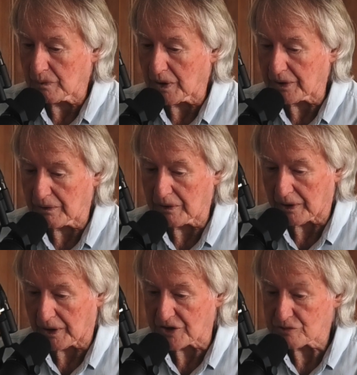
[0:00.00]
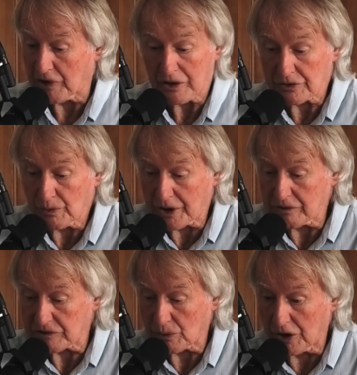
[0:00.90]
at a lunch break or
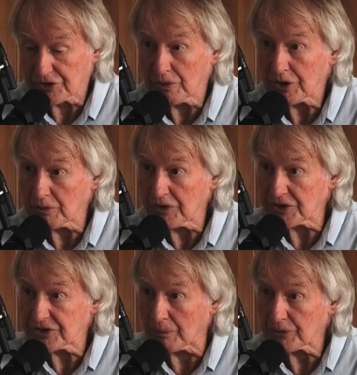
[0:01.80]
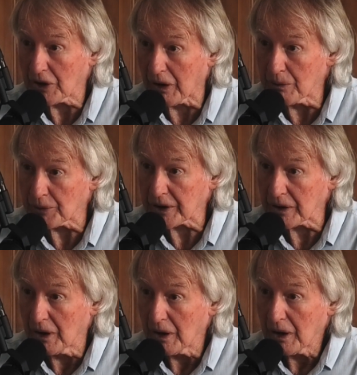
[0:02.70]
whatever it was with me for some time and,
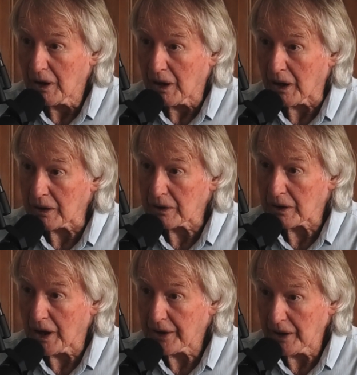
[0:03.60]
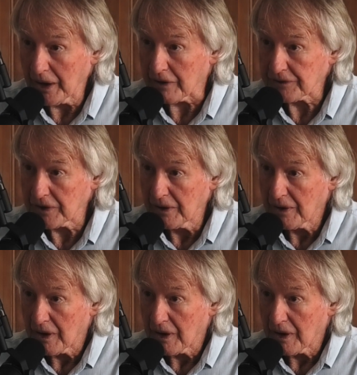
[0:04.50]
mm. and, and he left.